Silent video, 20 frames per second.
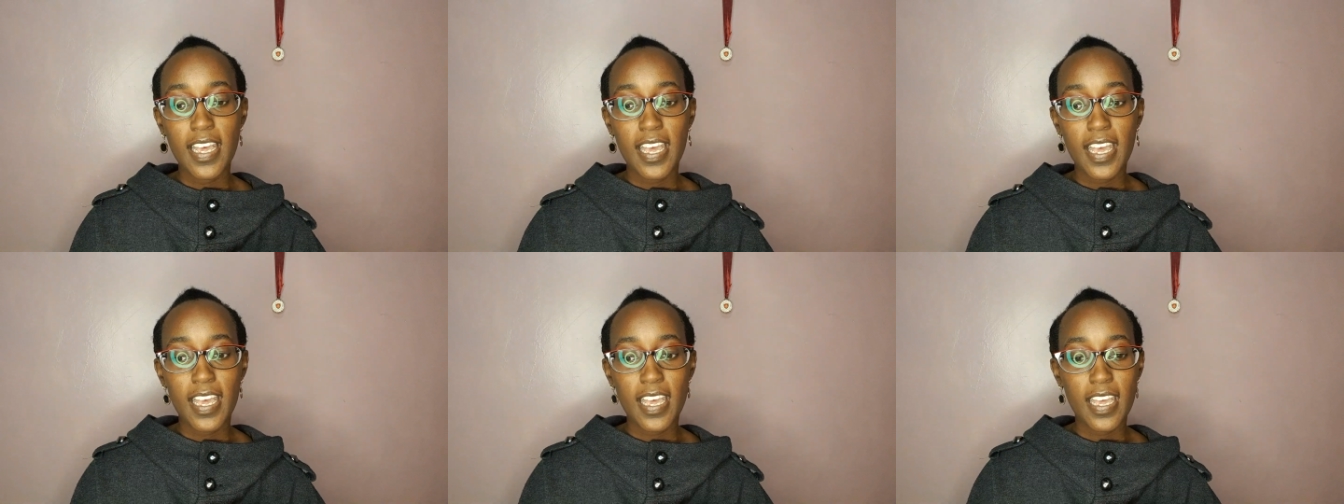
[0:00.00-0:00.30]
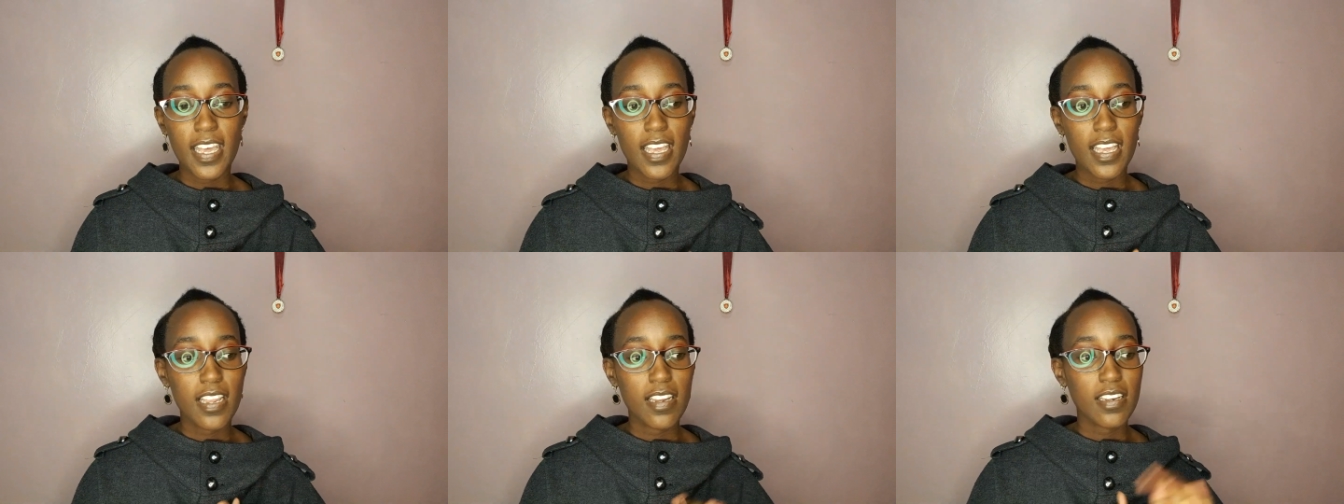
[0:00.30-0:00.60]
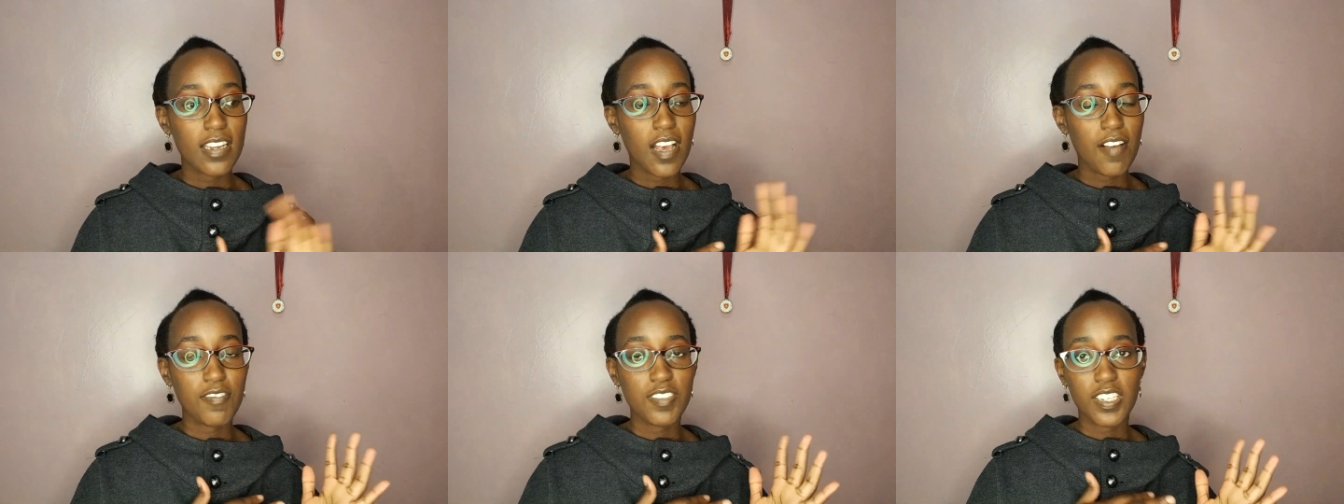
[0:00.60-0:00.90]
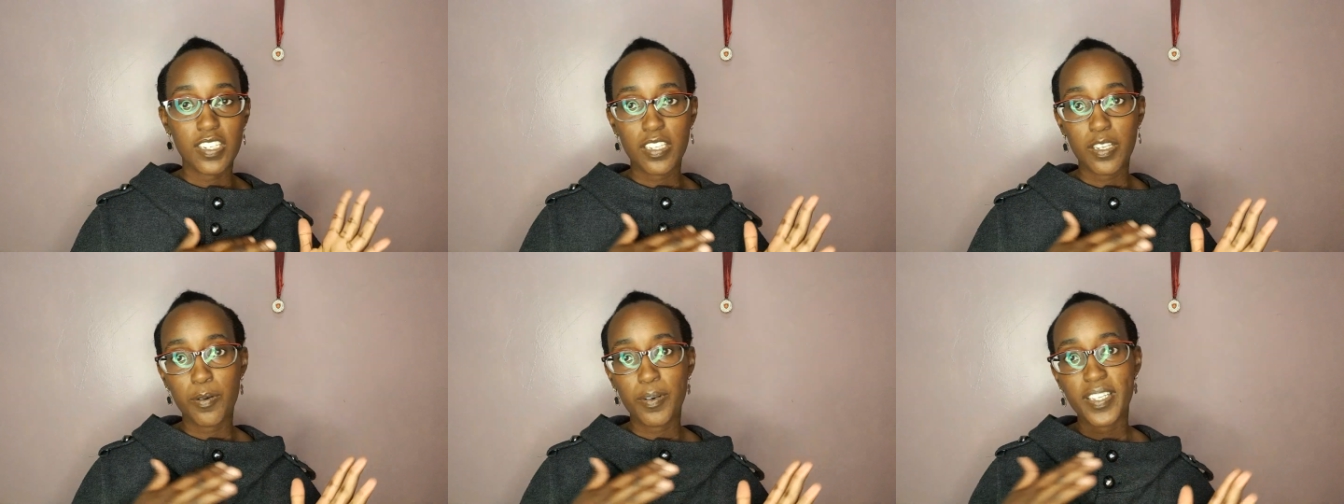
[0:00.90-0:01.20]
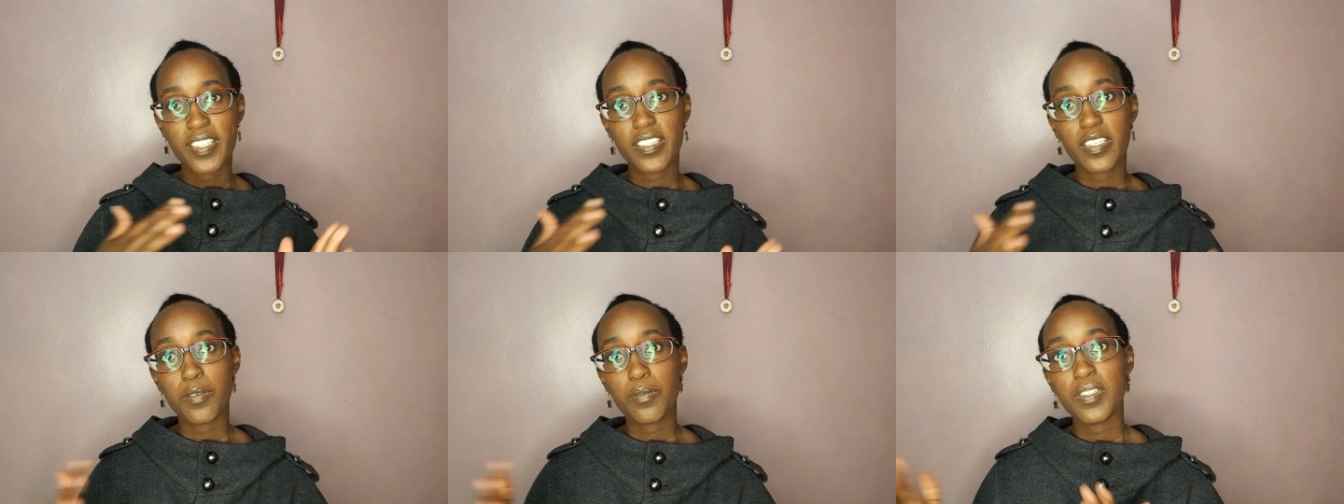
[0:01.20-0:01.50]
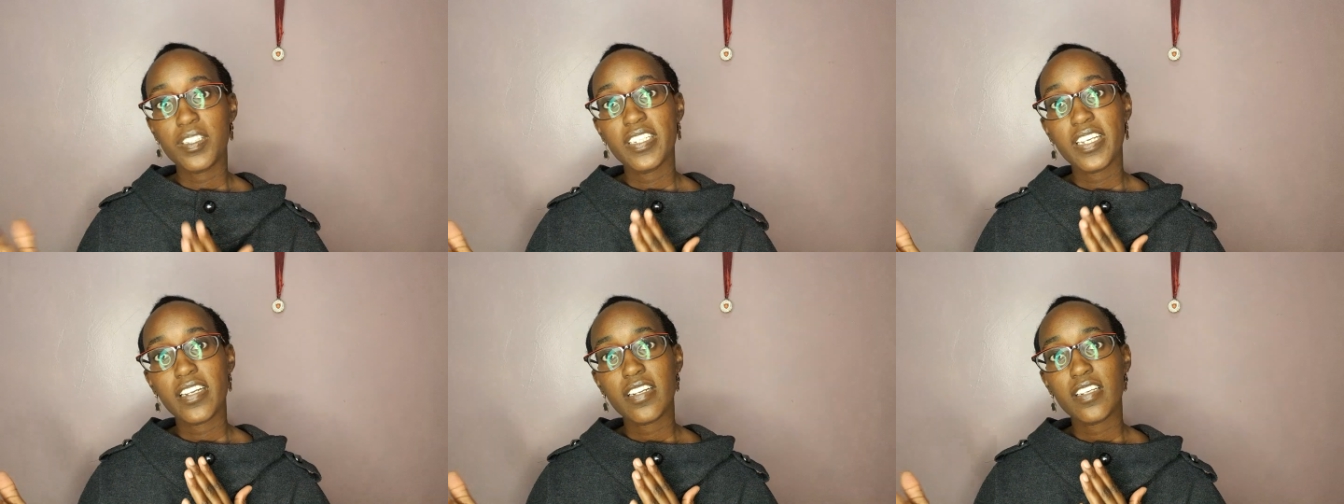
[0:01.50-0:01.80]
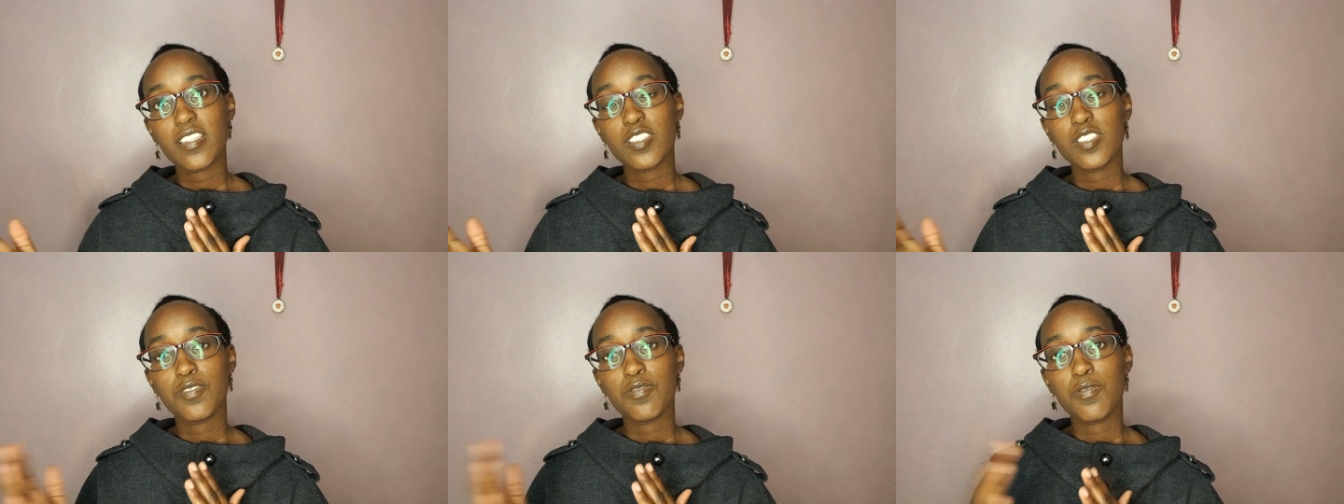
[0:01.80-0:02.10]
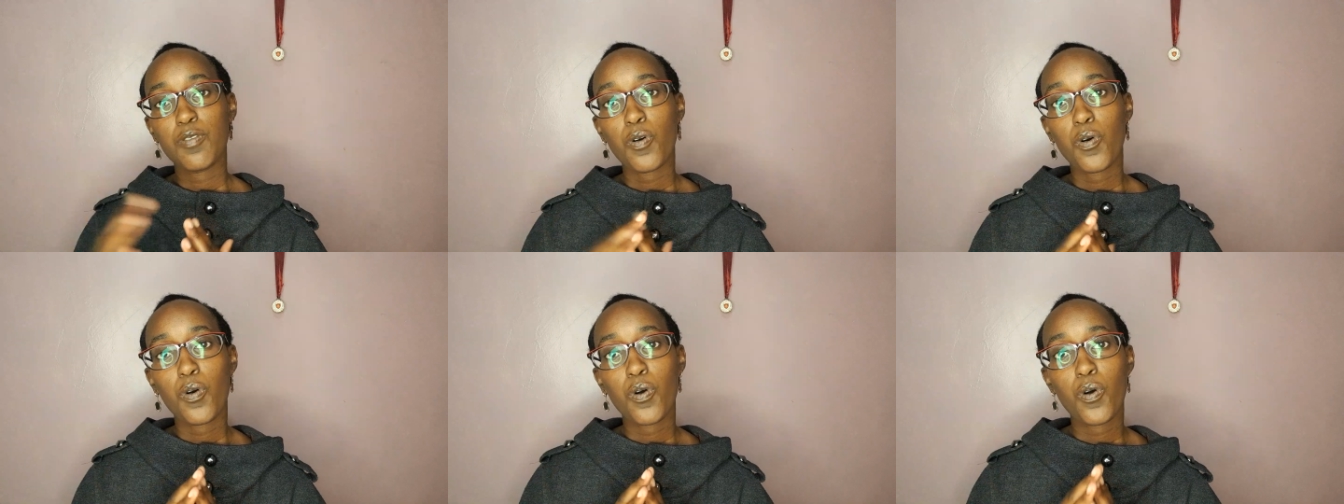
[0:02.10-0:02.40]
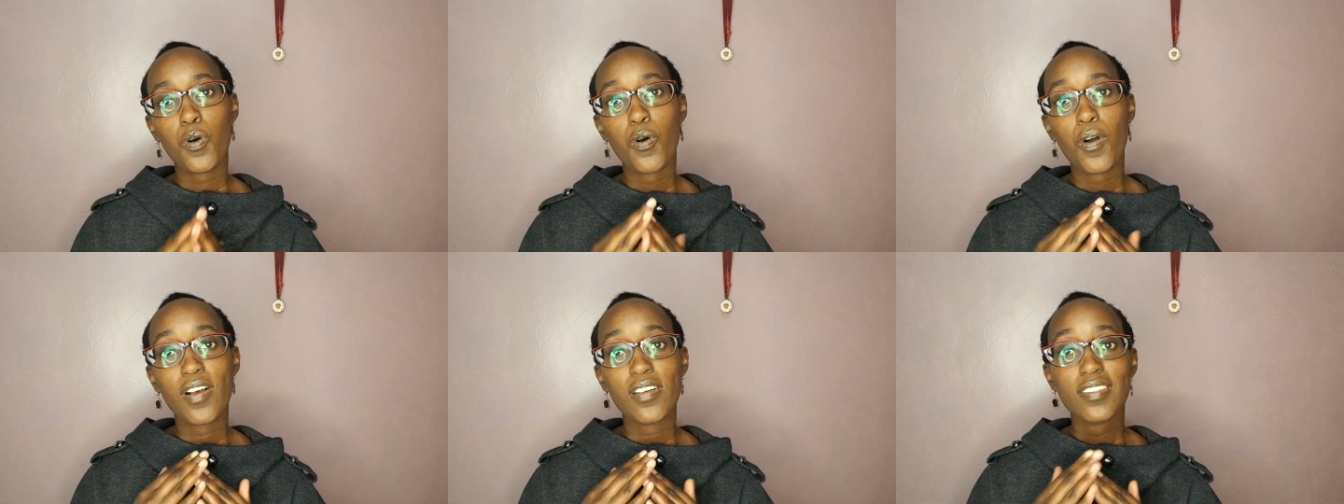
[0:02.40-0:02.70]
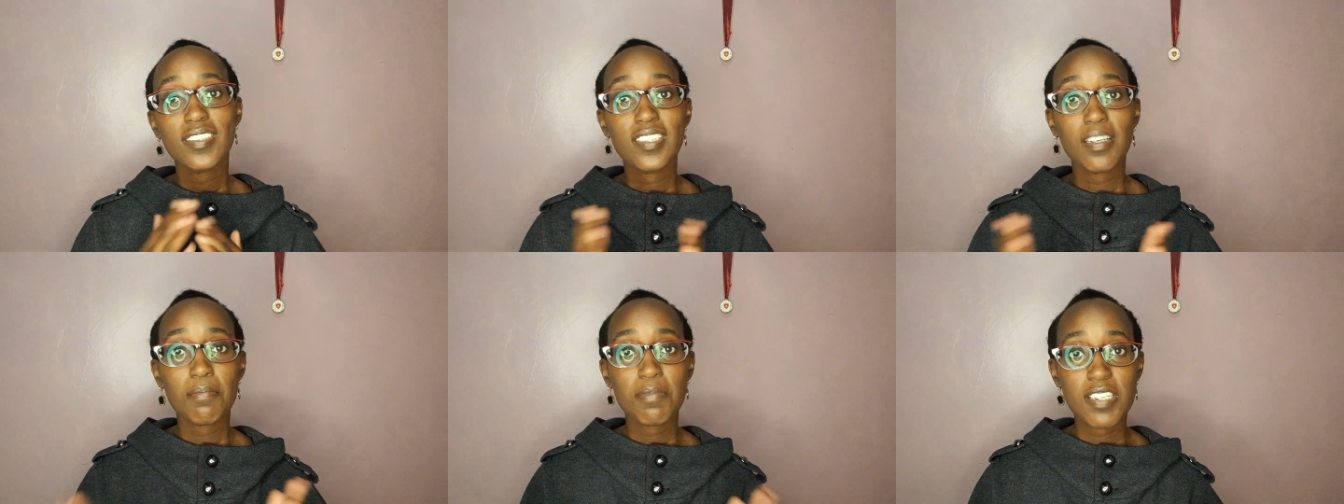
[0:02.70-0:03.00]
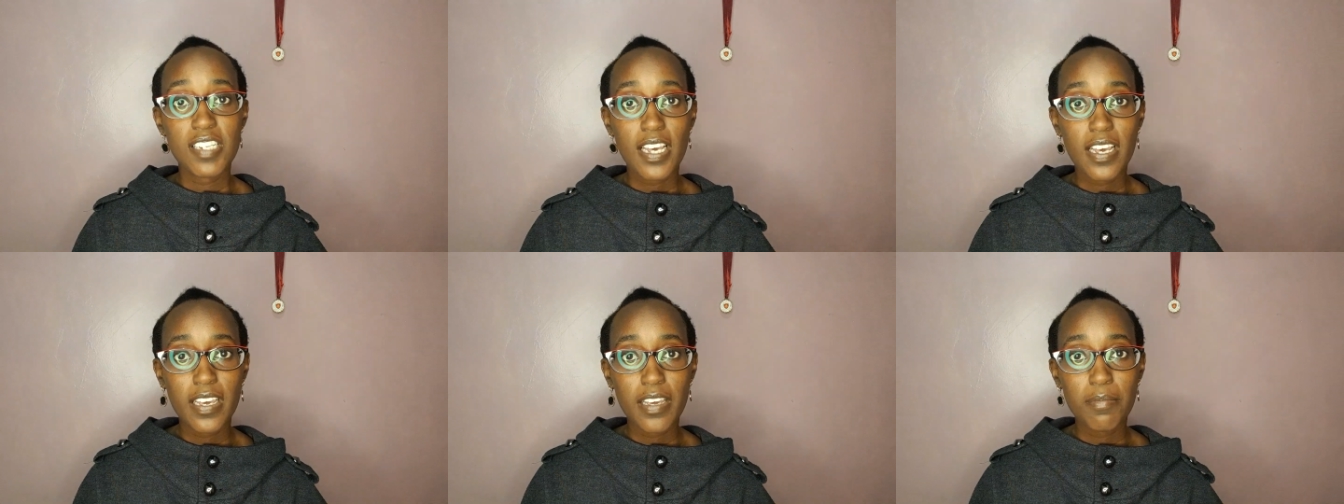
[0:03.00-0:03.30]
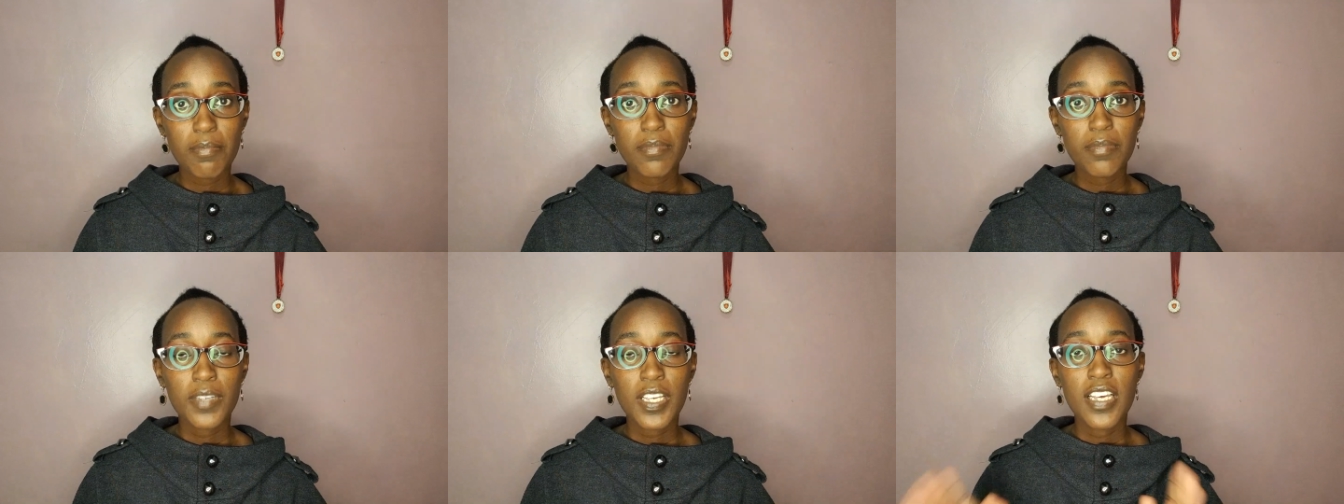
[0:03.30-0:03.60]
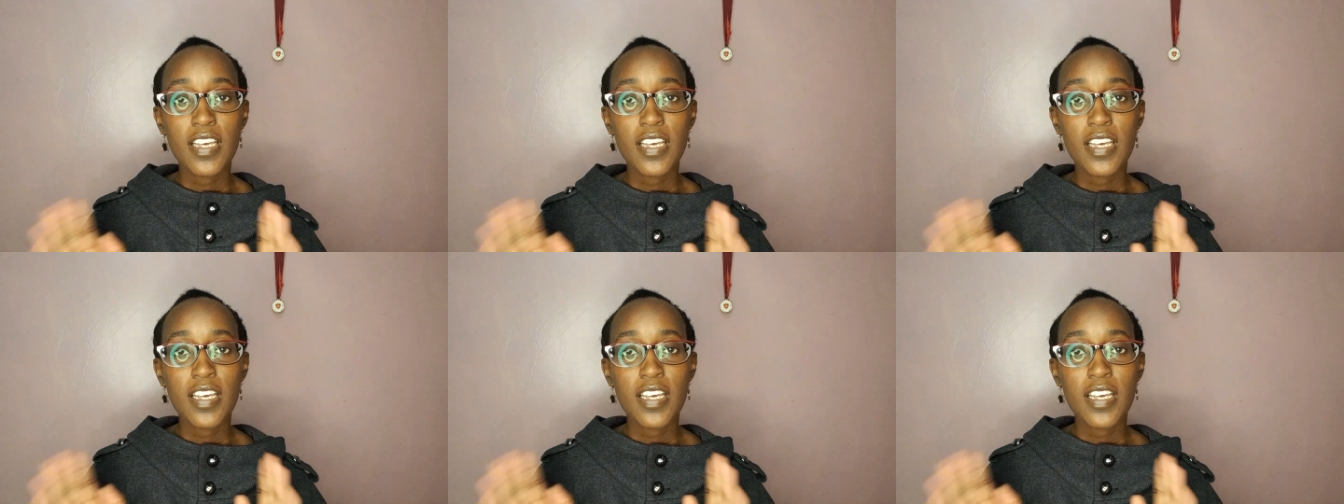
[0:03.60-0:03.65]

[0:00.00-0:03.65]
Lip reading: And after they were in the wilderness for some time,